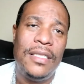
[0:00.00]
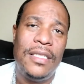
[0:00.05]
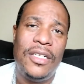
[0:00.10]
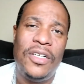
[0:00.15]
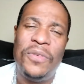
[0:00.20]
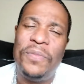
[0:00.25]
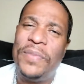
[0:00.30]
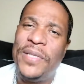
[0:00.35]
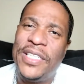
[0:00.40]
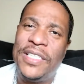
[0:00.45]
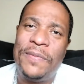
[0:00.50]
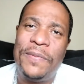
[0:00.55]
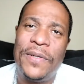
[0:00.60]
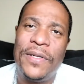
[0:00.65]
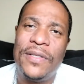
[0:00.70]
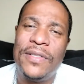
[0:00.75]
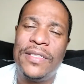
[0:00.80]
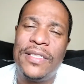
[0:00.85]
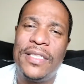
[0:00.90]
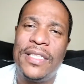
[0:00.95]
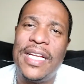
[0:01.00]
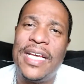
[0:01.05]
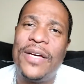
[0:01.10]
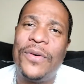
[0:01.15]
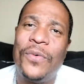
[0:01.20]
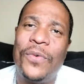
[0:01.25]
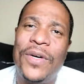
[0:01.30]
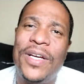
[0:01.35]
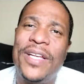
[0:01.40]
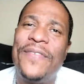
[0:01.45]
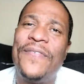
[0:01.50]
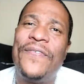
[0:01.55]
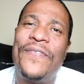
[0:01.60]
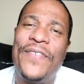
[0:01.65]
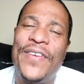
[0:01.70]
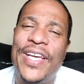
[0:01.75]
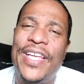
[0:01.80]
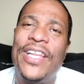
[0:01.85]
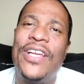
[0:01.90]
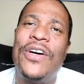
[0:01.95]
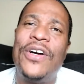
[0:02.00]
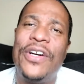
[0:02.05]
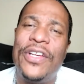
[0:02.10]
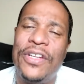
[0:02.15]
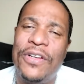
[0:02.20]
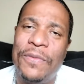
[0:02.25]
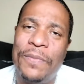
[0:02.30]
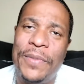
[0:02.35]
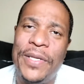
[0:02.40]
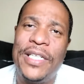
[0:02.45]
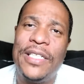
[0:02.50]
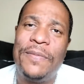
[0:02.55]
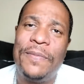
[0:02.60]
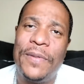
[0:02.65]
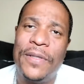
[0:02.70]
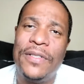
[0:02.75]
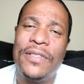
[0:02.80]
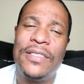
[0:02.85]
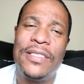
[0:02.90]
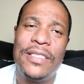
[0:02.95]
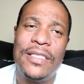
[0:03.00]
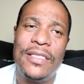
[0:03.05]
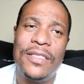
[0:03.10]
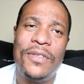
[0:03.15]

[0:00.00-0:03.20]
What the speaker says: obese person. Like what fit an obese person?